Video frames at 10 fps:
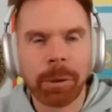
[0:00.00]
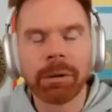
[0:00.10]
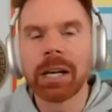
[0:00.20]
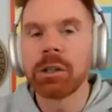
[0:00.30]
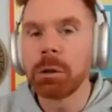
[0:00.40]

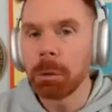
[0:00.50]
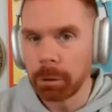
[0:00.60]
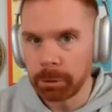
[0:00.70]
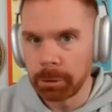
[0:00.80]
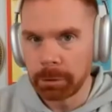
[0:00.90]
well, not too
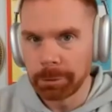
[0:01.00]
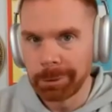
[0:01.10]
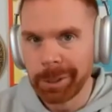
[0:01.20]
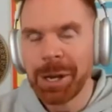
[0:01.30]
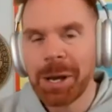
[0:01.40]
old.
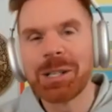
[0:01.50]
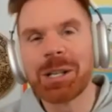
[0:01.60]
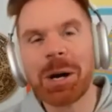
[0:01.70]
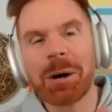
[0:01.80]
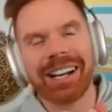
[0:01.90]

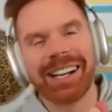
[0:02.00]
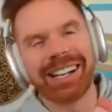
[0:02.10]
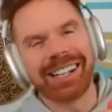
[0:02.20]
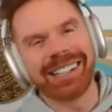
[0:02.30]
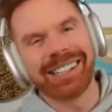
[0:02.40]
So, oh, well, not